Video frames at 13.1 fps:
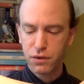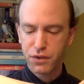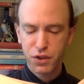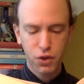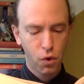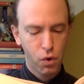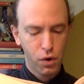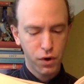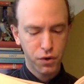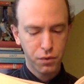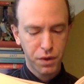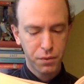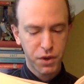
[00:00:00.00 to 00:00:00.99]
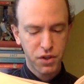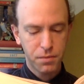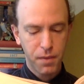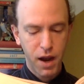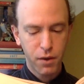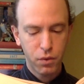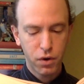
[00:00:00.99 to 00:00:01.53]
of scorn with which
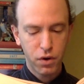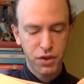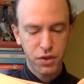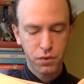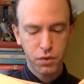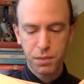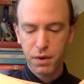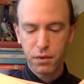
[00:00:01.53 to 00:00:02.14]
my words would